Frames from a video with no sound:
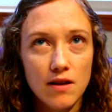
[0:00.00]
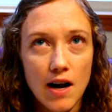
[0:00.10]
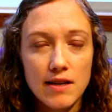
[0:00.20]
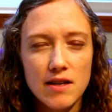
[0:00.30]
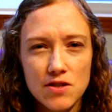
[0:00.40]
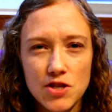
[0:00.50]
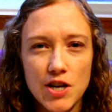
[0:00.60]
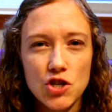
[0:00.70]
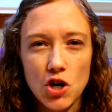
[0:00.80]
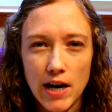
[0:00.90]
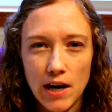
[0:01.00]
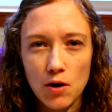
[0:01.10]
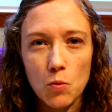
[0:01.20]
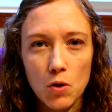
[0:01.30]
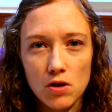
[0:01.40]
God does change our
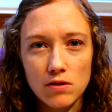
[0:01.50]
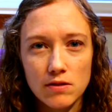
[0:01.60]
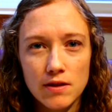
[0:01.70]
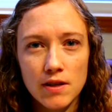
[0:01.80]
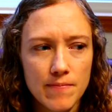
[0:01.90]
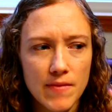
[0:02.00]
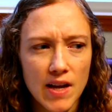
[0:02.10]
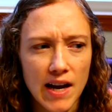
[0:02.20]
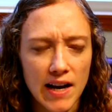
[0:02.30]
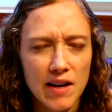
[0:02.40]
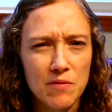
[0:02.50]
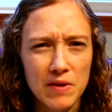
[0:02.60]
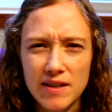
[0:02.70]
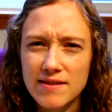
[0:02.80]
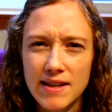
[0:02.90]
inner world, and I can
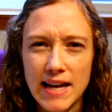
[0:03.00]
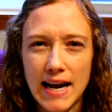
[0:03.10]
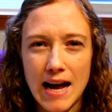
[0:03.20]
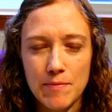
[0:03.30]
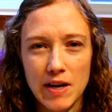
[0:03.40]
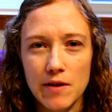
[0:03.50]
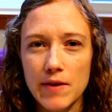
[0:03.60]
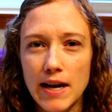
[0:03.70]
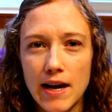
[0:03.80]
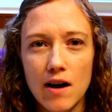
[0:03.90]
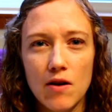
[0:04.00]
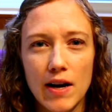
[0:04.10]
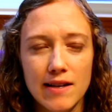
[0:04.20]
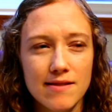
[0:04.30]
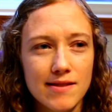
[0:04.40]
really see that happening right now. I
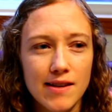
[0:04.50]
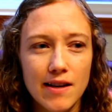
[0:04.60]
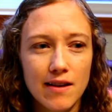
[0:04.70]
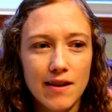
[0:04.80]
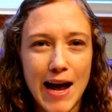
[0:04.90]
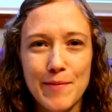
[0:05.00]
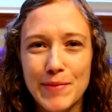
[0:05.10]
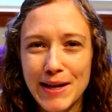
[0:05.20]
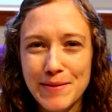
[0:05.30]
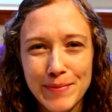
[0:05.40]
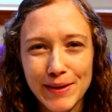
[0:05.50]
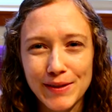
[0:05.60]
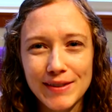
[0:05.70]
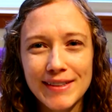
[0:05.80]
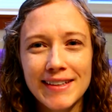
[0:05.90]
can see it happening in Bill,